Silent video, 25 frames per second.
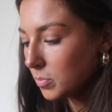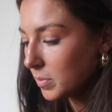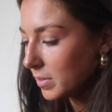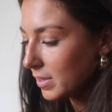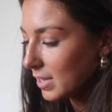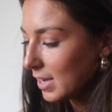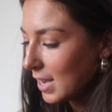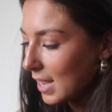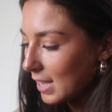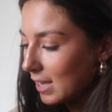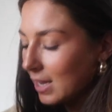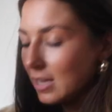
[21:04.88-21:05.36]
up in
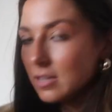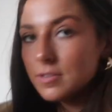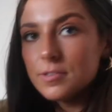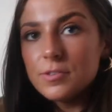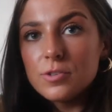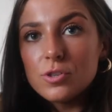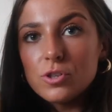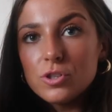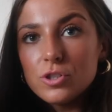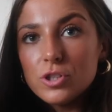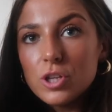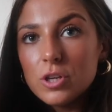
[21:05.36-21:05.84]
the
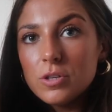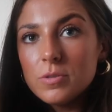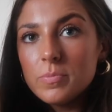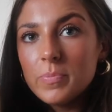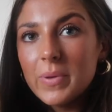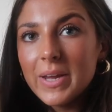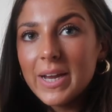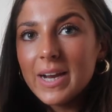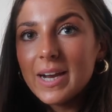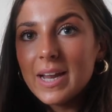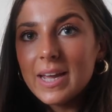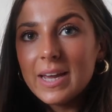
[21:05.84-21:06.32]
leggings because those
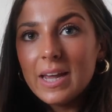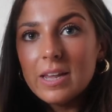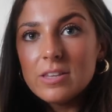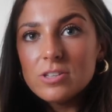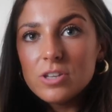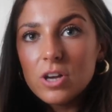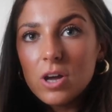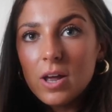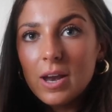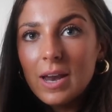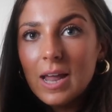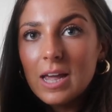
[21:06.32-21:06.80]
pink leggings
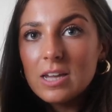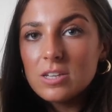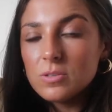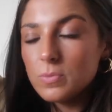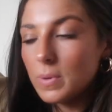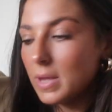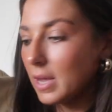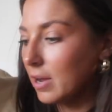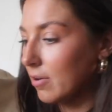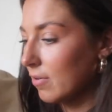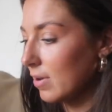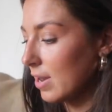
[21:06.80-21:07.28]
i got last
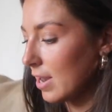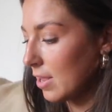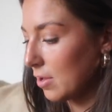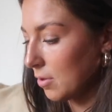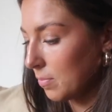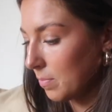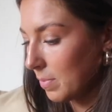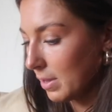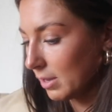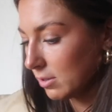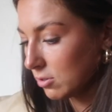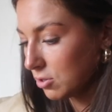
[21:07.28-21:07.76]
week are a
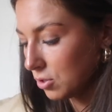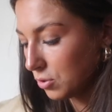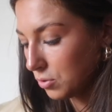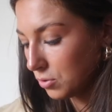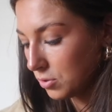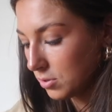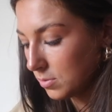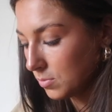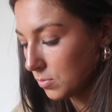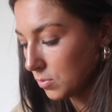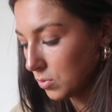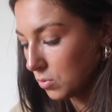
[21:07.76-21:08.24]
little bit too
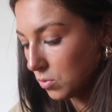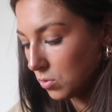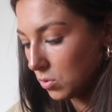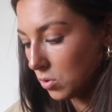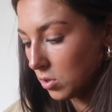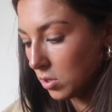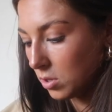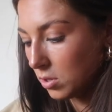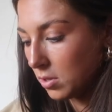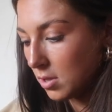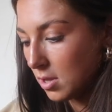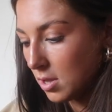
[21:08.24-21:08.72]

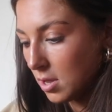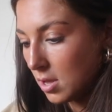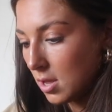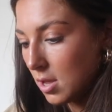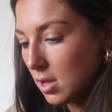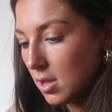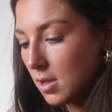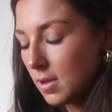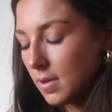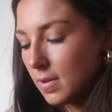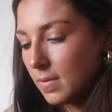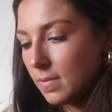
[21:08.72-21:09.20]
small
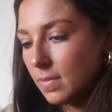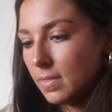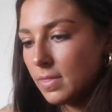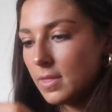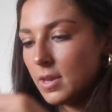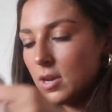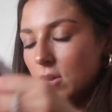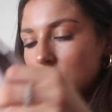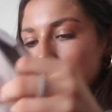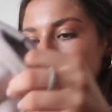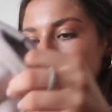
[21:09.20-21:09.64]
and i